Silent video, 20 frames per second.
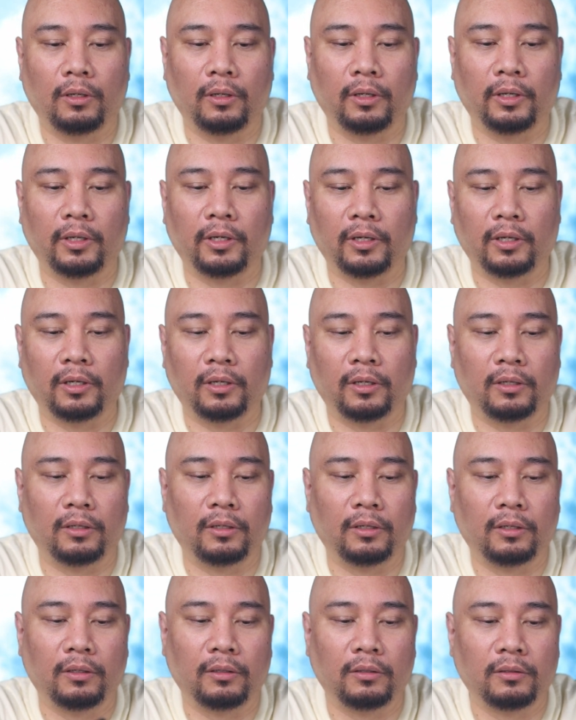and
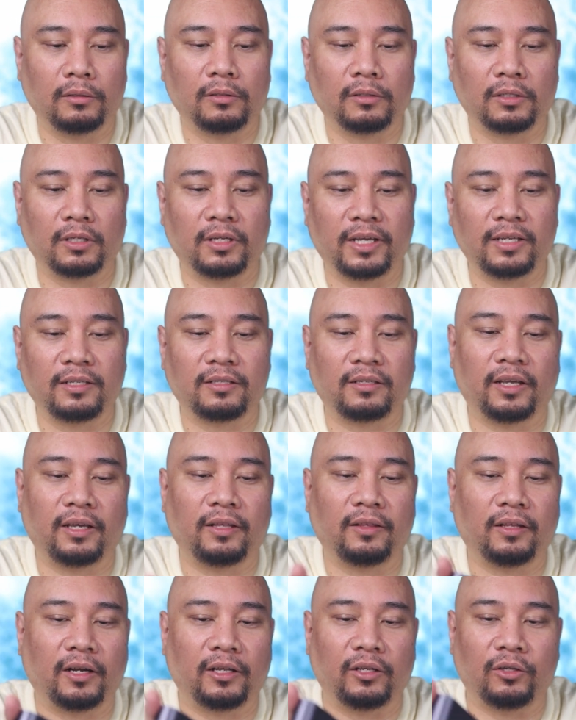it's a nice
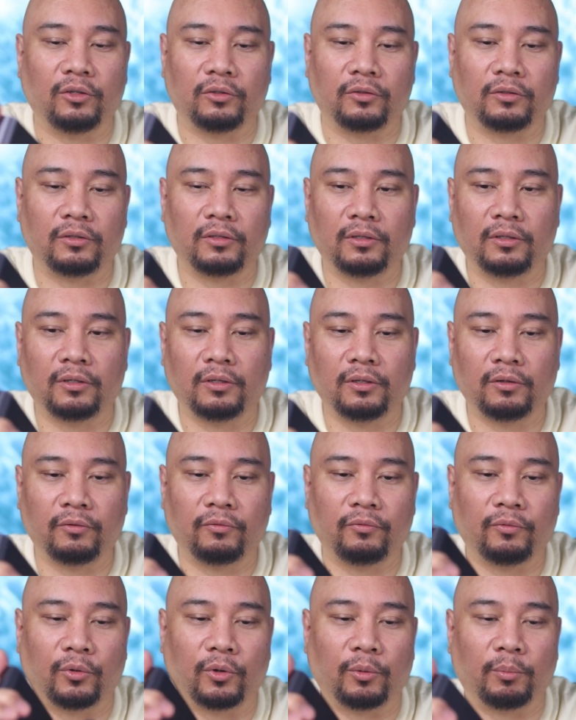stand that I use
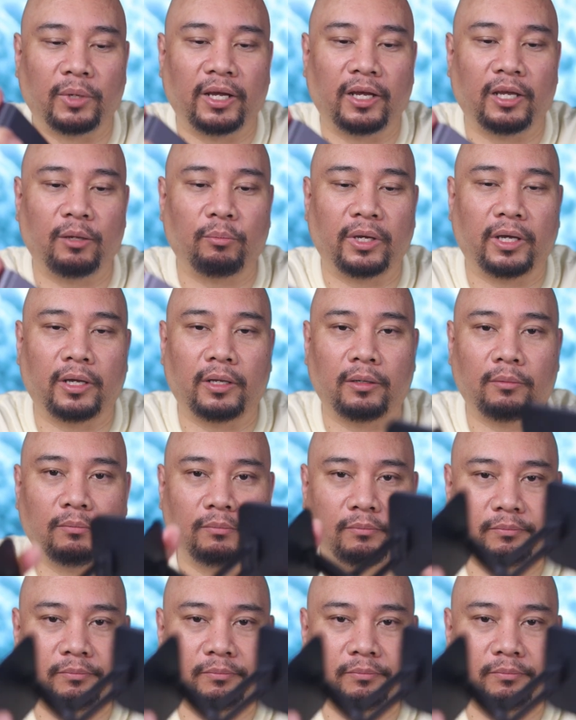for my iPad.